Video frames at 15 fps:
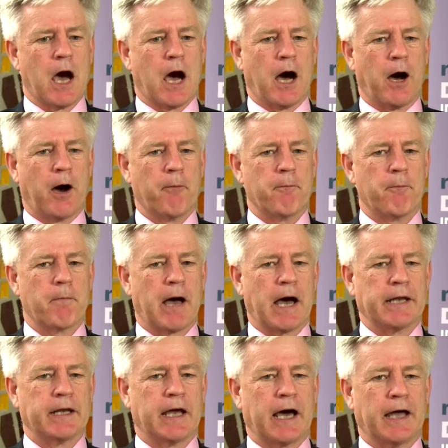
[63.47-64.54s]
Um,
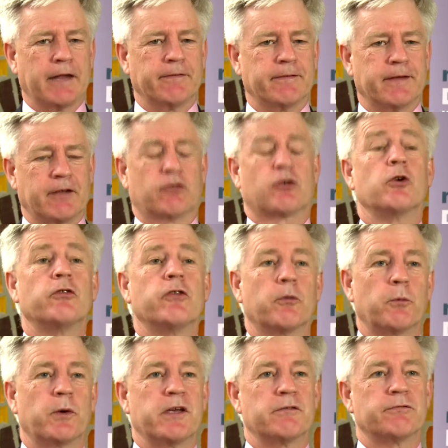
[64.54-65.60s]
and, and it's good
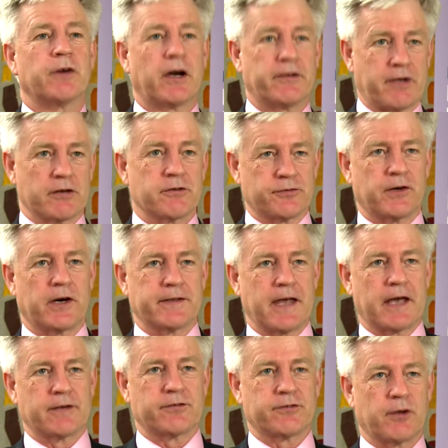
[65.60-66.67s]
that we've identified
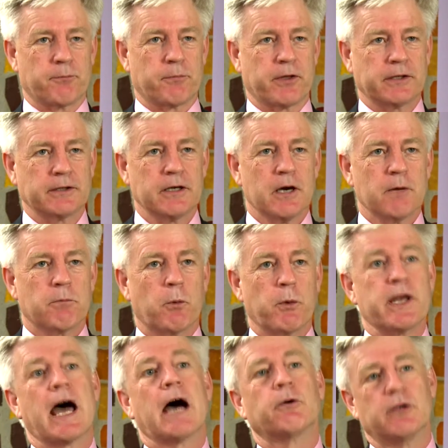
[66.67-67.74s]
that as something, but
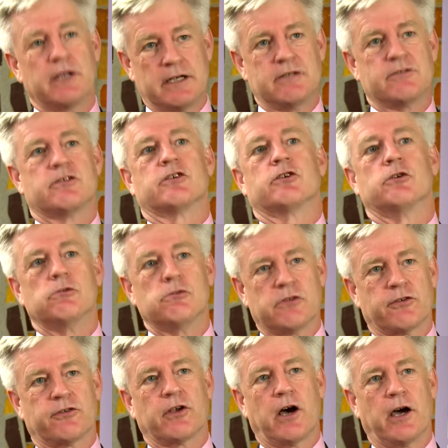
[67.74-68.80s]
we now need to
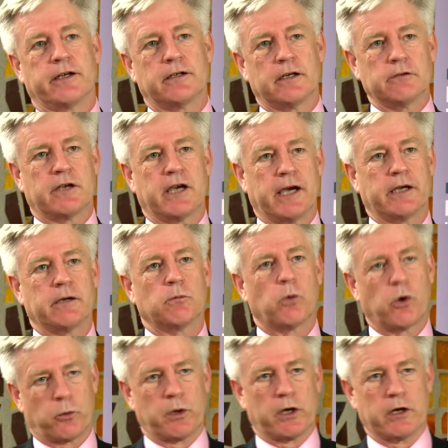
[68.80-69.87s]
decide, okay,
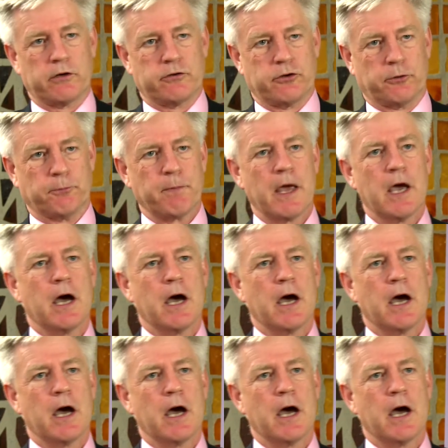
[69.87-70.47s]
what are we going to do?